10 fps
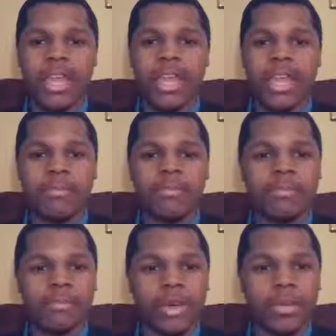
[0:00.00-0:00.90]
and
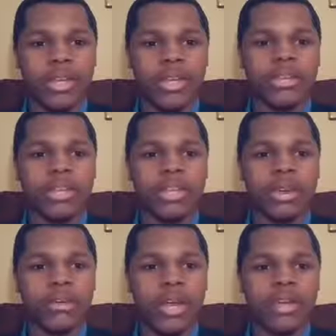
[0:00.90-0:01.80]
promoting the
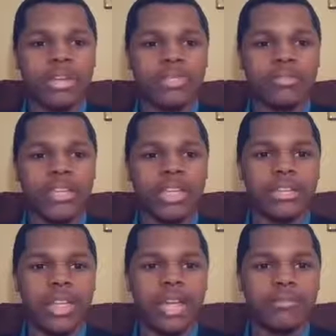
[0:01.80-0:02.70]
awareness of teen
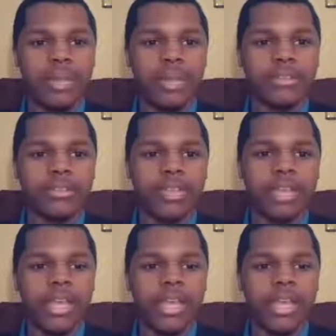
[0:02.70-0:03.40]
dating violence.